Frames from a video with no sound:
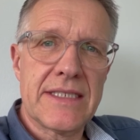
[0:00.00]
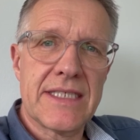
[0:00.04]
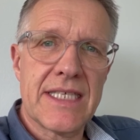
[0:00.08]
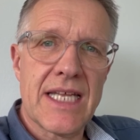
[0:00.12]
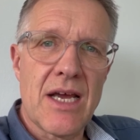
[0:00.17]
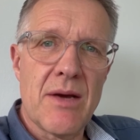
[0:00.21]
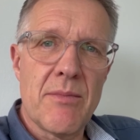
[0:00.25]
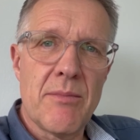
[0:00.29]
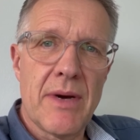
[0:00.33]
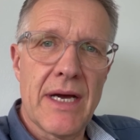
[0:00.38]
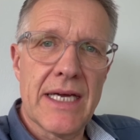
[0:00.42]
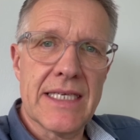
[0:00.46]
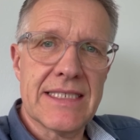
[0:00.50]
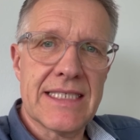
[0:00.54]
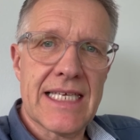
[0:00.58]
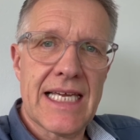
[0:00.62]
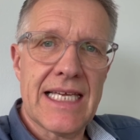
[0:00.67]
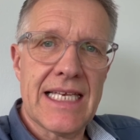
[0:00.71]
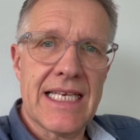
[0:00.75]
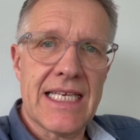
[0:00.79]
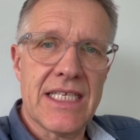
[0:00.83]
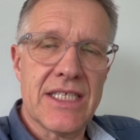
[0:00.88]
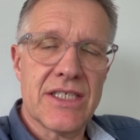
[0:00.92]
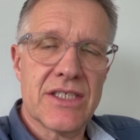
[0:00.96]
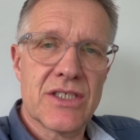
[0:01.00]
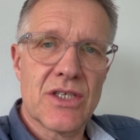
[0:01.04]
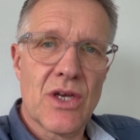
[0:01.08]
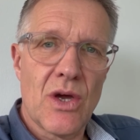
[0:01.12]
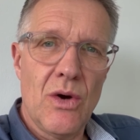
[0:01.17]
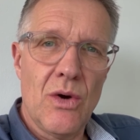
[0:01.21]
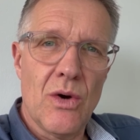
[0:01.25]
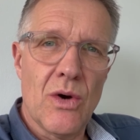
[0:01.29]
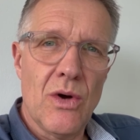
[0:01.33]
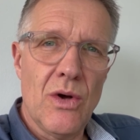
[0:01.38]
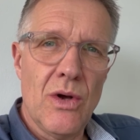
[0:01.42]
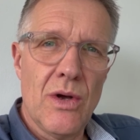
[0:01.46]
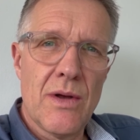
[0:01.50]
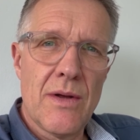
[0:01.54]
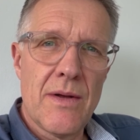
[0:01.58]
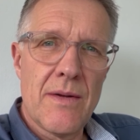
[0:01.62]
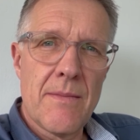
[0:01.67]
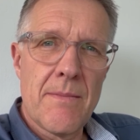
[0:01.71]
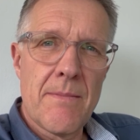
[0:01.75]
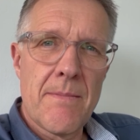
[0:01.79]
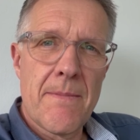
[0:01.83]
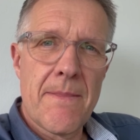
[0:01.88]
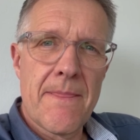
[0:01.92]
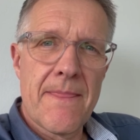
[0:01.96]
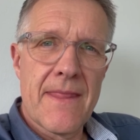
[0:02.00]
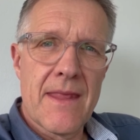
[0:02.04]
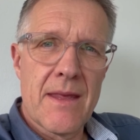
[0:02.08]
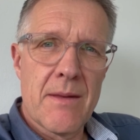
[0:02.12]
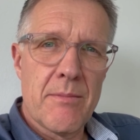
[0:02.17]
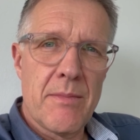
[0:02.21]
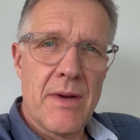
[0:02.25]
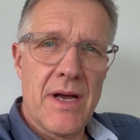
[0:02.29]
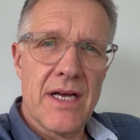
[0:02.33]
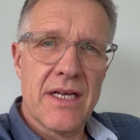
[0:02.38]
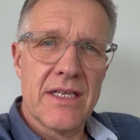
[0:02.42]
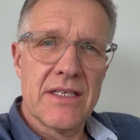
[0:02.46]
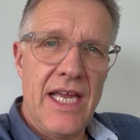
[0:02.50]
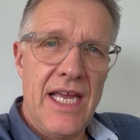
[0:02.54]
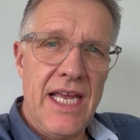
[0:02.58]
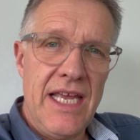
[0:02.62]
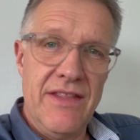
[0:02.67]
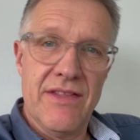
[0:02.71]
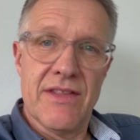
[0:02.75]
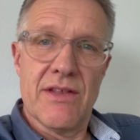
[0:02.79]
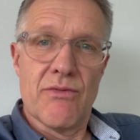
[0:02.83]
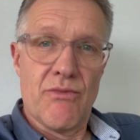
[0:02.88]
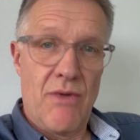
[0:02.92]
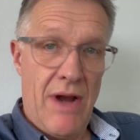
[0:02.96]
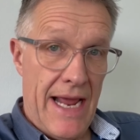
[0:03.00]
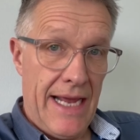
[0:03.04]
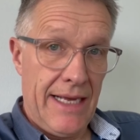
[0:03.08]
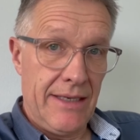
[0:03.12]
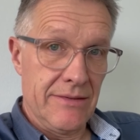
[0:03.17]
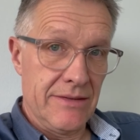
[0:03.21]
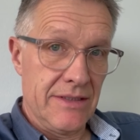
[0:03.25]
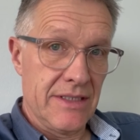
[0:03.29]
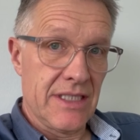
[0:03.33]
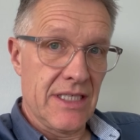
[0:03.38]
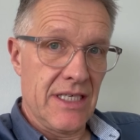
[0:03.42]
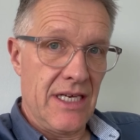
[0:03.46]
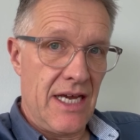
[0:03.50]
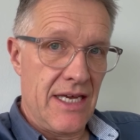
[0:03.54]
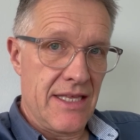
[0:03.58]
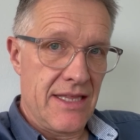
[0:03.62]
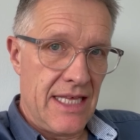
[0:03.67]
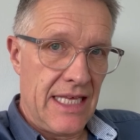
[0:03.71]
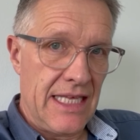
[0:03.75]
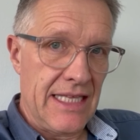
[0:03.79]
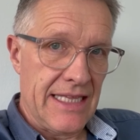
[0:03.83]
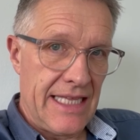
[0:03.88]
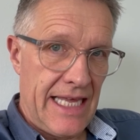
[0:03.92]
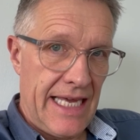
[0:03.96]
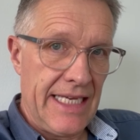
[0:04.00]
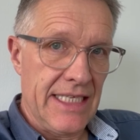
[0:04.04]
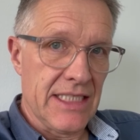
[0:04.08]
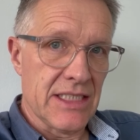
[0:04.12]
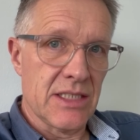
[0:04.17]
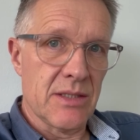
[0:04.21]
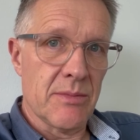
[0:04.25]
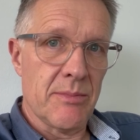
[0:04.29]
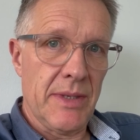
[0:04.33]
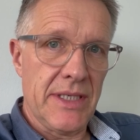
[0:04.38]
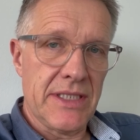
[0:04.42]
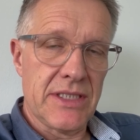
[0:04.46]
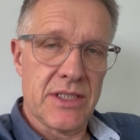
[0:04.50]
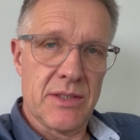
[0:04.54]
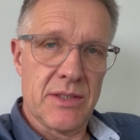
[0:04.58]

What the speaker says: down my daily score. But in the round, I think that is the best